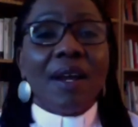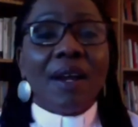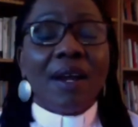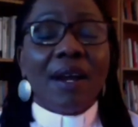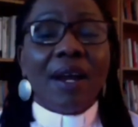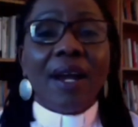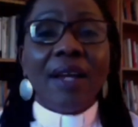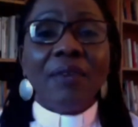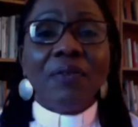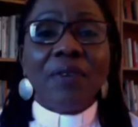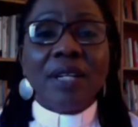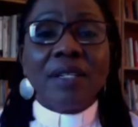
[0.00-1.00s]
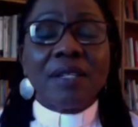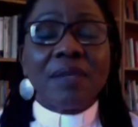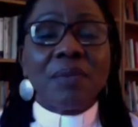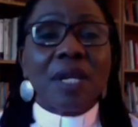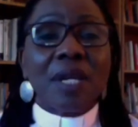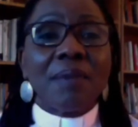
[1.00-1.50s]
I find
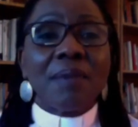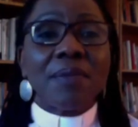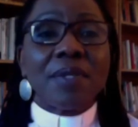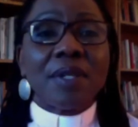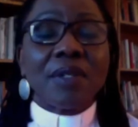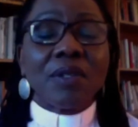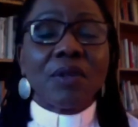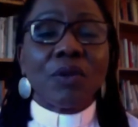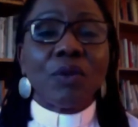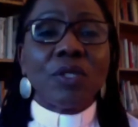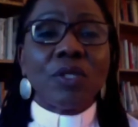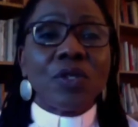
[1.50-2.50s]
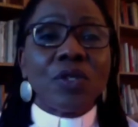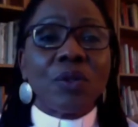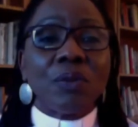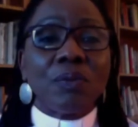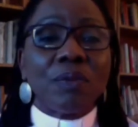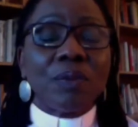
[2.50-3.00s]
sometimes it's good
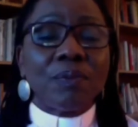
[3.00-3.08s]
to